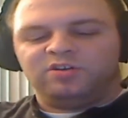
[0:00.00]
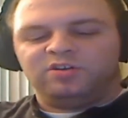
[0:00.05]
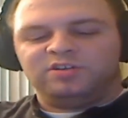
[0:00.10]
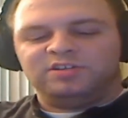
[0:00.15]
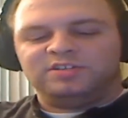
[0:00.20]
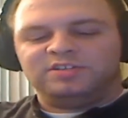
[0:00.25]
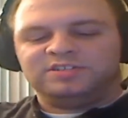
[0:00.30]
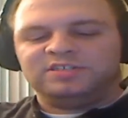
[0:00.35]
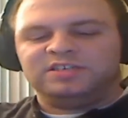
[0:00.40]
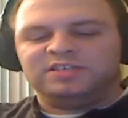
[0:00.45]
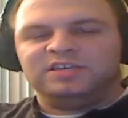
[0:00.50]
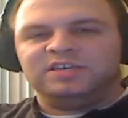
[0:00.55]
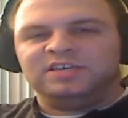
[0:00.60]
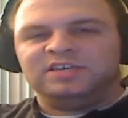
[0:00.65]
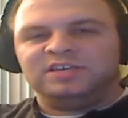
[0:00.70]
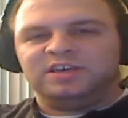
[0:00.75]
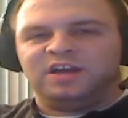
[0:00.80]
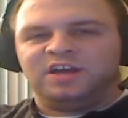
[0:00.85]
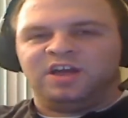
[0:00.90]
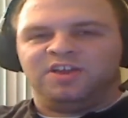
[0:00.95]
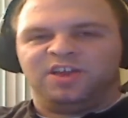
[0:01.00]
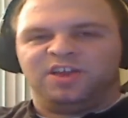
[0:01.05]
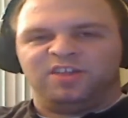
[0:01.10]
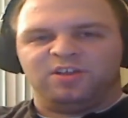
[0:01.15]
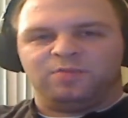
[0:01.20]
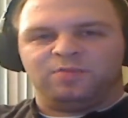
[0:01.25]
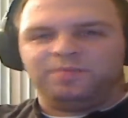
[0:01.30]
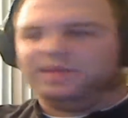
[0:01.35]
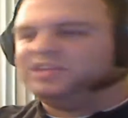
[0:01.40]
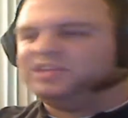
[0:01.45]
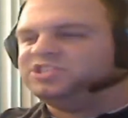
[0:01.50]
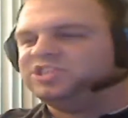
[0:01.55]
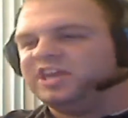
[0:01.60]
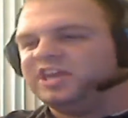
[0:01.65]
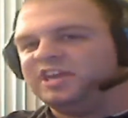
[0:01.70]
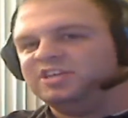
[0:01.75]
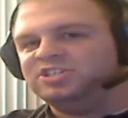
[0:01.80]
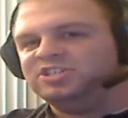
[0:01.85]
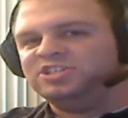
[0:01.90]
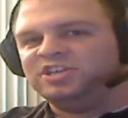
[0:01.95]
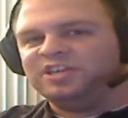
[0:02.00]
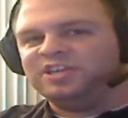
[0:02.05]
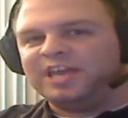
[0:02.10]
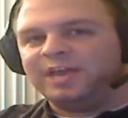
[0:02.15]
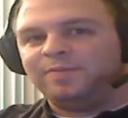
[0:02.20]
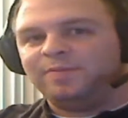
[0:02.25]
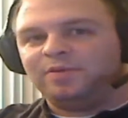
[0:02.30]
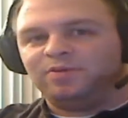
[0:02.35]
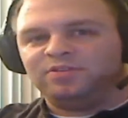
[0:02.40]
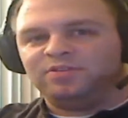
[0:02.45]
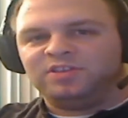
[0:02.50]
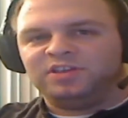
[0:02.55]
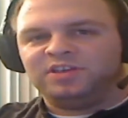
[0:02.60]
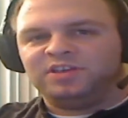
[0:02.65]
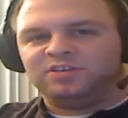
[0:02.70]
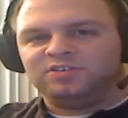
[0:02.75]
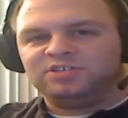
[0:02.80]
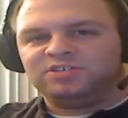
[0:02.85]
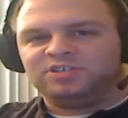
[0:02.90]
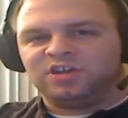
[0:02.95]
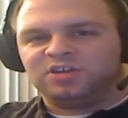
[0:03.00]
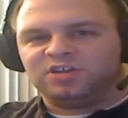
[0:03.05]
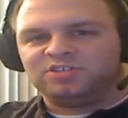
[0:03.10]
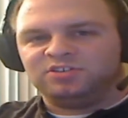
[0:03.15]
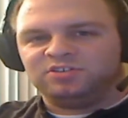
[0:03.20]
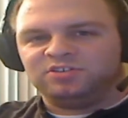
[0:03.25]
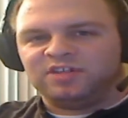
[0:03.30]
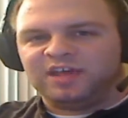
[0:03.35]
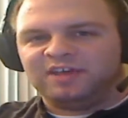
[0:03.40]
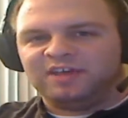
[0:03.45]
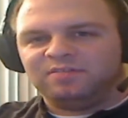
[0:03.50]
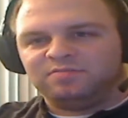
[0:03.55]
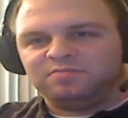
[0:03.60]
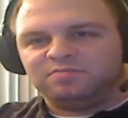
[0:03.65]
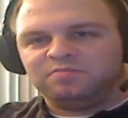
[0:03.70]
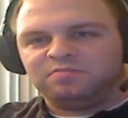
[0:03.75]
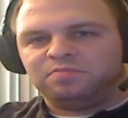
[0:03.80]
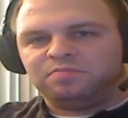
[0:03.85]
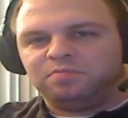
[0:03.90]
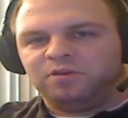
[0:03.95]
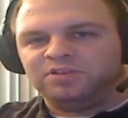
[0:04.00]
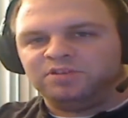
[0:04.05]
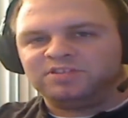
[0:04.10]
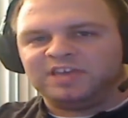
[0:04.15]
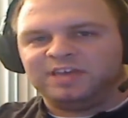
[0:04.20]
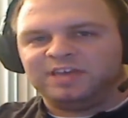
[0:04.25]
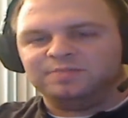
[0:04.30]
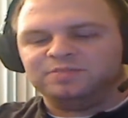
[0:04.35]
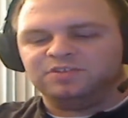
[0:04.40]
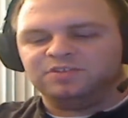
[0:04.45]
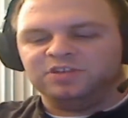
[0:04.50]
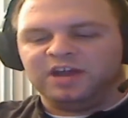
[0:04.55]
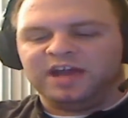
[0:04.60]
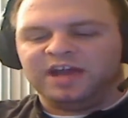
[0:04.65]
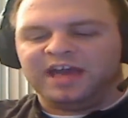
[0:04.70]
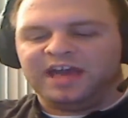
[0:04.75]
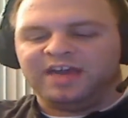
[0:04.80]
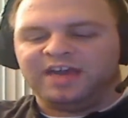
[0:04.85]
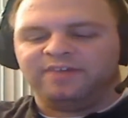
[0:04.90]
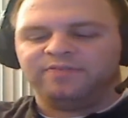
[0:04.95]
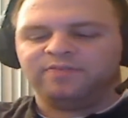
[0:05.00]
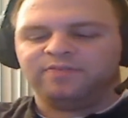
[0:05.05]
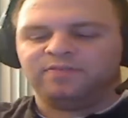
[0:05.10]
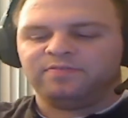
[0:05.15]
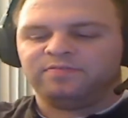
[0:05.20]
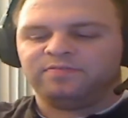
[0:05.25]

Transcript: to see another big change in gaming with the guild structure that most games do not have.